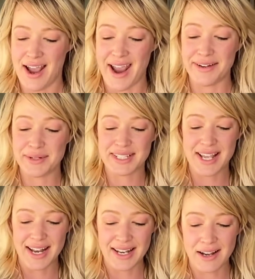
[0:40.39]
I'm
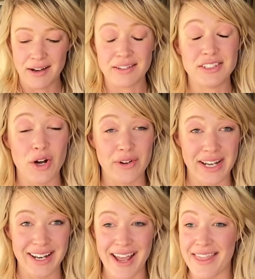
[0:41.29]
deciding I'll
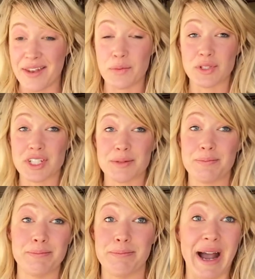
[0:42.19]
donate it and then we'll just
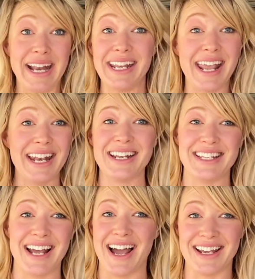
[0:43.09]
buy it again at
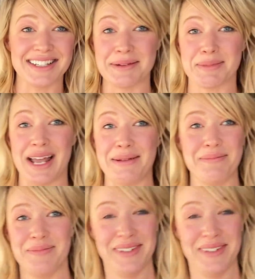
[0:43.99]
DI sometime.